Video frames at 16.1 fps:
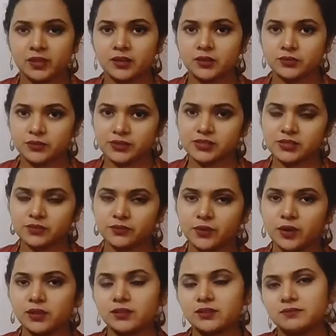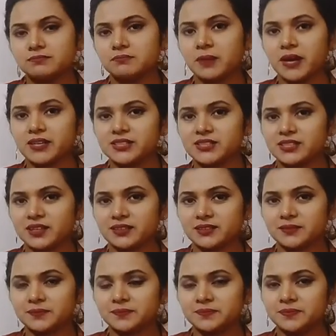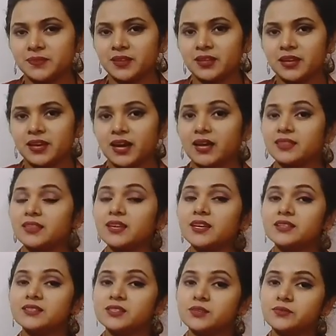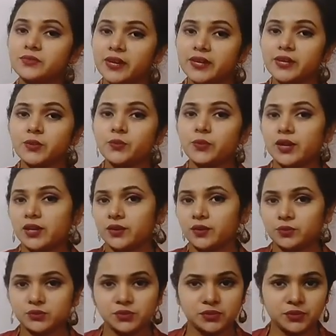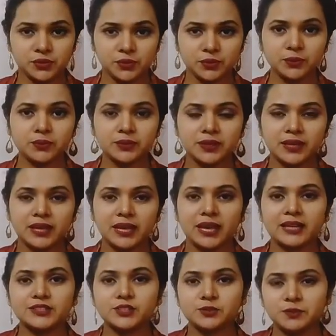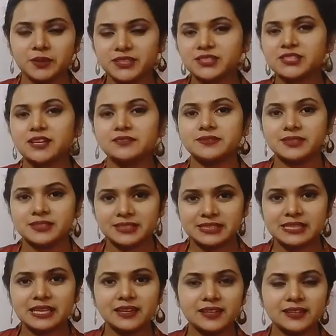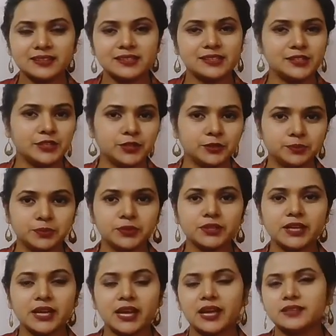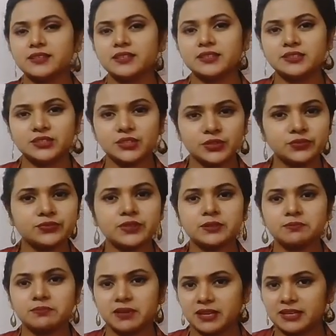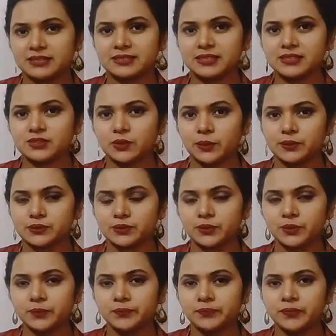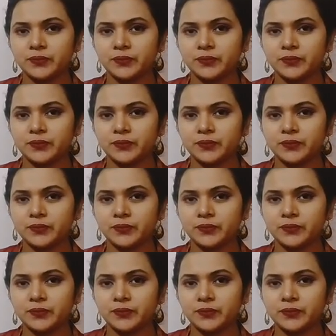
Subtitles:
First of all, bar chart. I think it's very well known to you and you must have seen it in your book and in different places also.